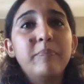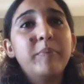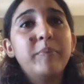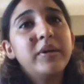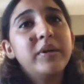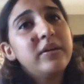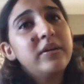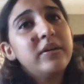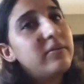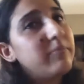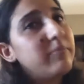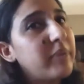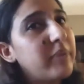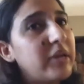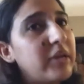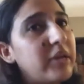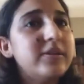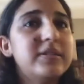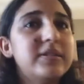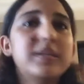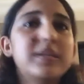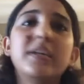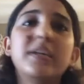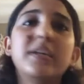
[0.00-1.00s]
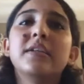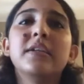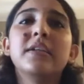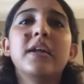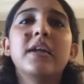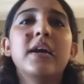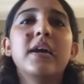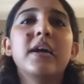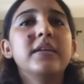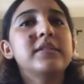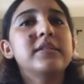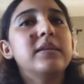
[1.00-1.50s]
But because he
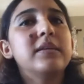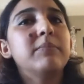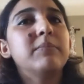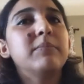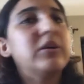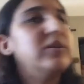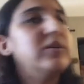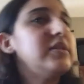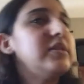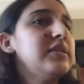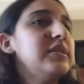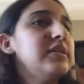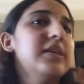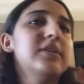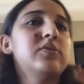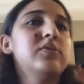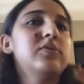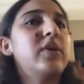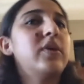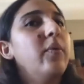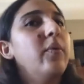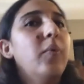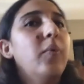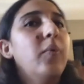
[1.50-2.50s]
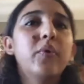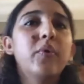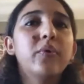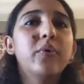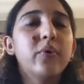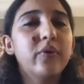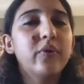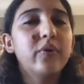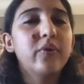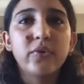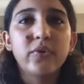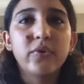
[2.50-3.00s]
denies and because he says, no, I won't go
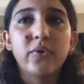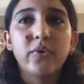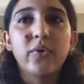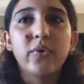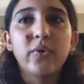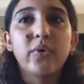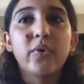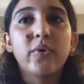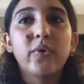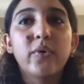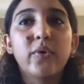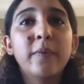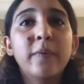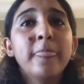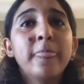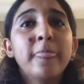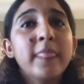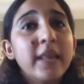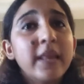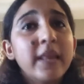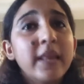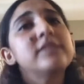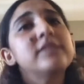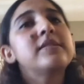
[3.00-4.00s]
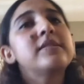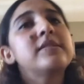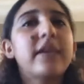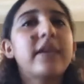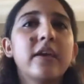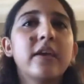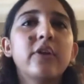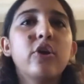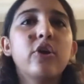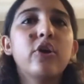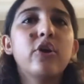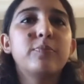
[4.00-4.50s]
if you don't go, God's
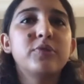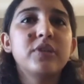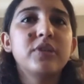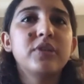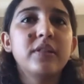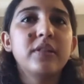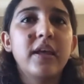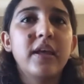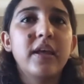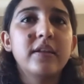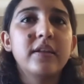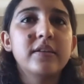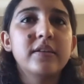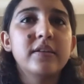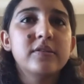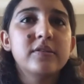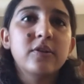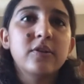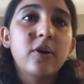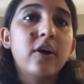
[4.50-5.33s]
second option then is